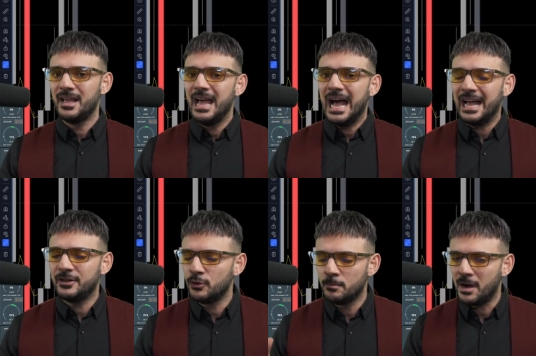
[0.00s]
and
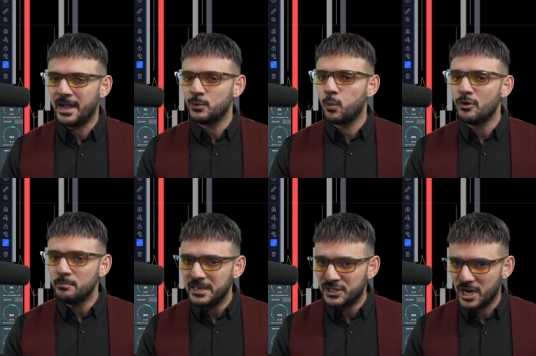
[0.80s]
your mind won't
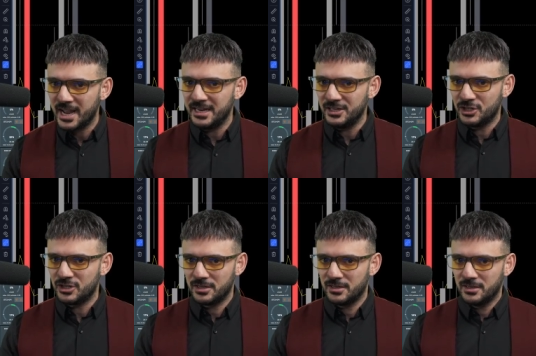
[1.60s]
be changed
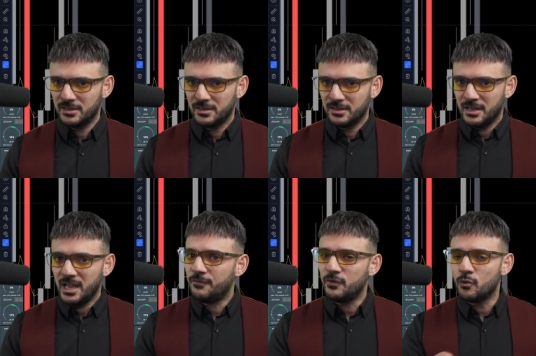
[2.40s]

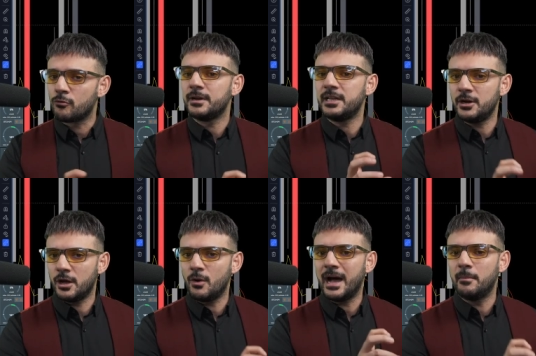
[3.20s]
if you already know
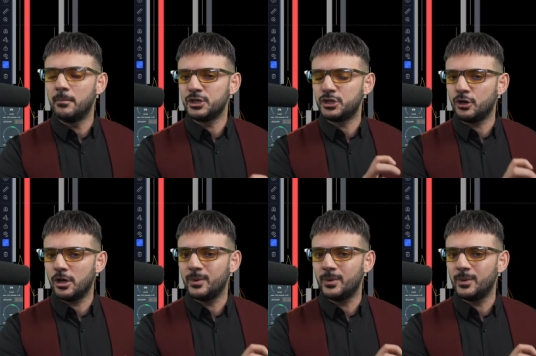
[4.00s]
how much you're going